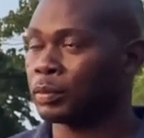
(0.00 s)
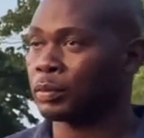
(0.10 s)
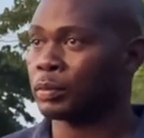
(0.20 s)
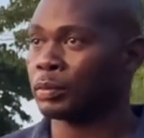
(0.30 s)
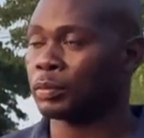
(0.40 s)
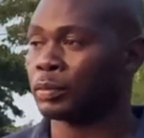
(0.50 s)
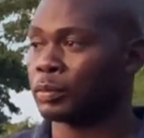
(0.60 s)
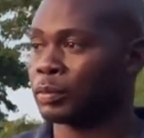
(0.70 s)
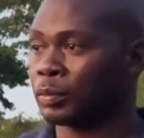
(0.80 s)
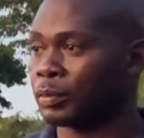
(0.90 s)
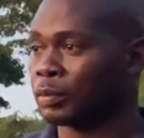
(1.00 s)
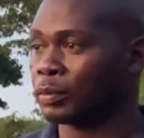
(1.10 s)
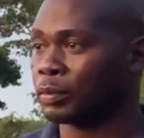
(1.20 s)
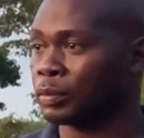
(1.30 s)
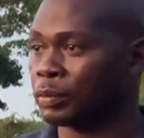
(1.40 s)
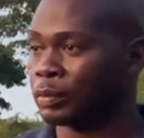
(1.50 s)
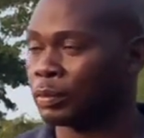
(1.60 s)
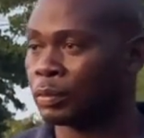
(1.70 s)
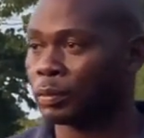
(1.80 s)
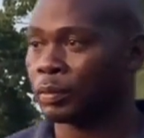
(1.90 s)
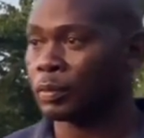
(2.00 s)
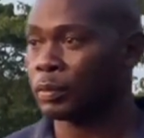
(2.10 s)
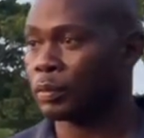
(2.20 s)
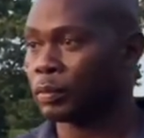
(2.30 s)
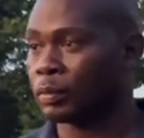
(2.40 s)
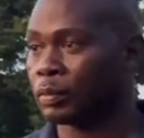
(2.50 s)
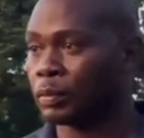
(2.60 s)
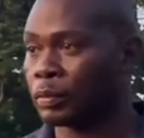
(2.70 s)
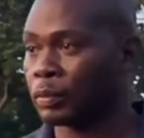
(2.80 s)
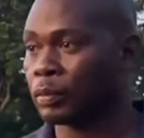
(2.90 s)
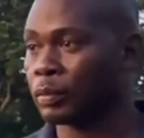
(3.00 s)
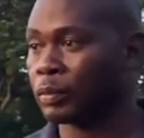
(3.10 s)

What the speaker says: [no speech]